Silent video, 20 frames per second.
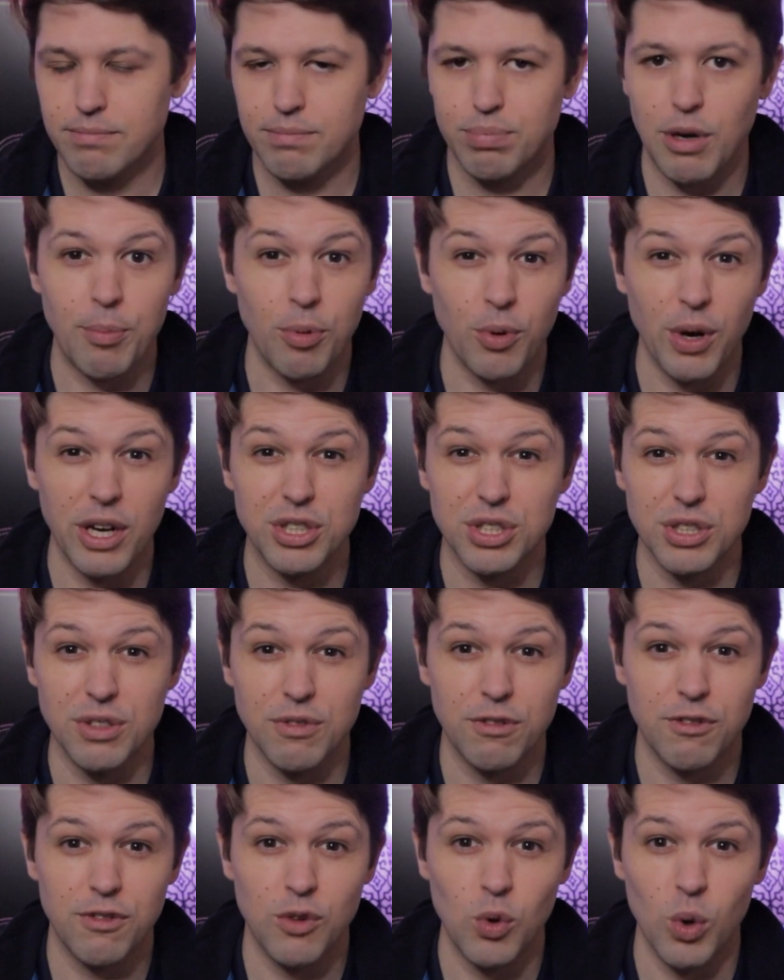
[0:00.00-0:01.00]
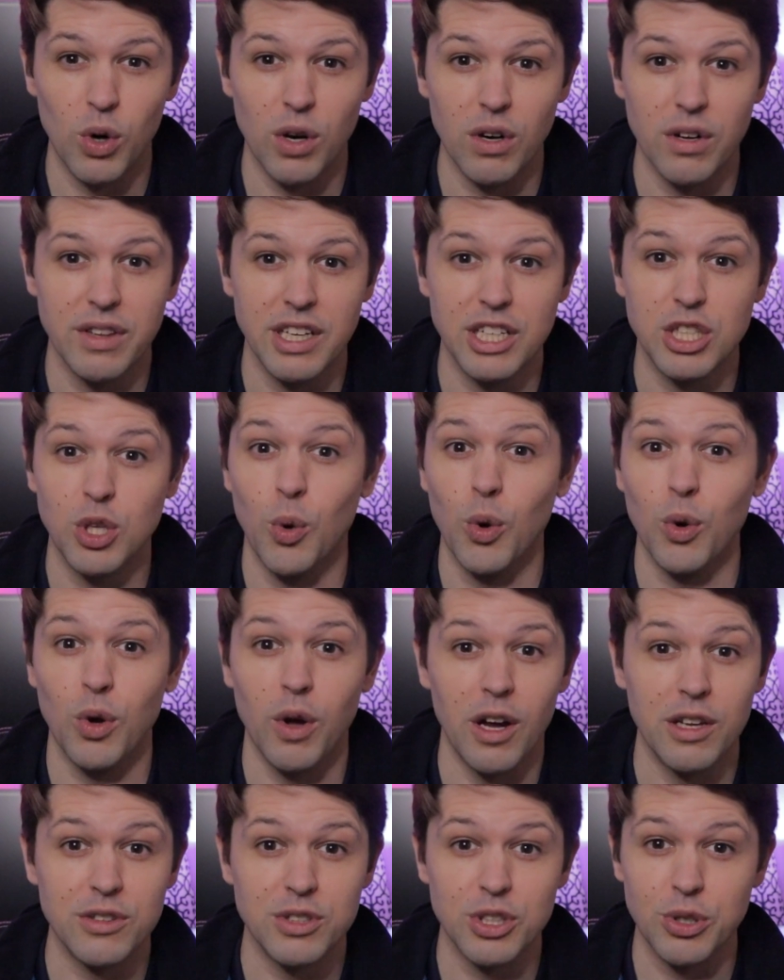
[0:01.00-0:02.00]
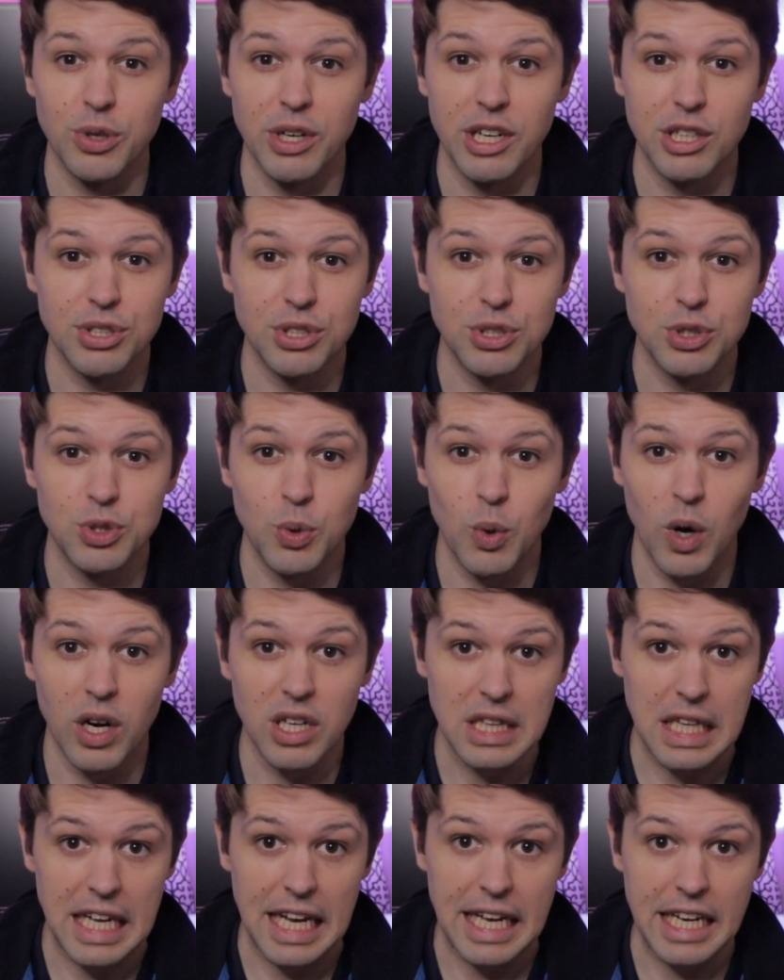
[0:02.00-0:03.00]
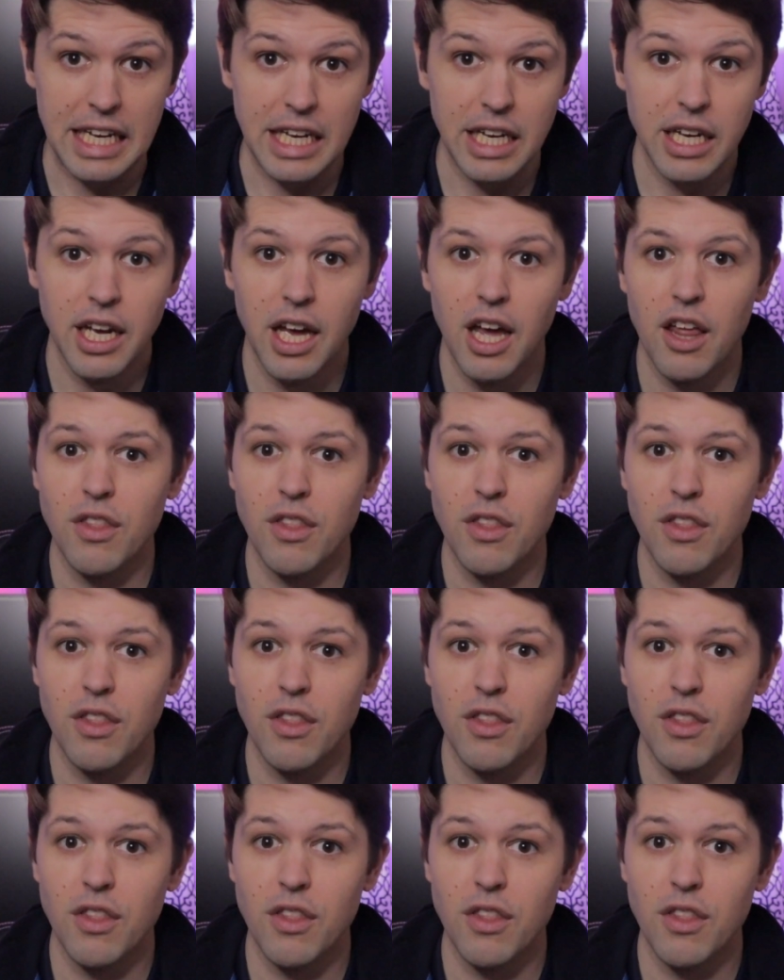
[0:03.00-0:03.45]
preparation for the Total Consecration to Our Lady.